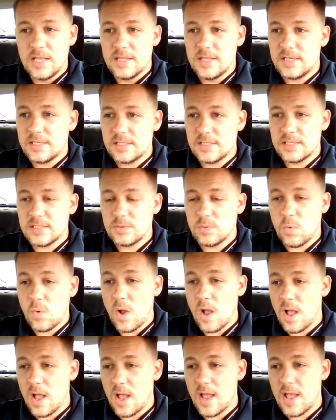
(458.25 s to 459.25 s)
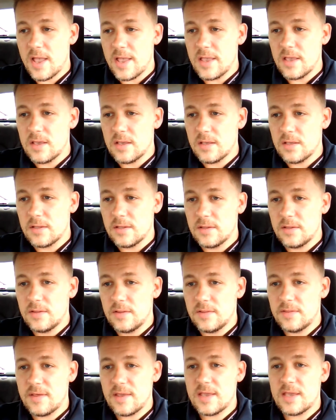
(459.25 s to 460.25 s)
this is why
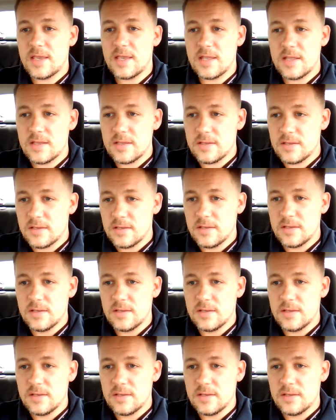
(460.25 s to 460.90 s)
they get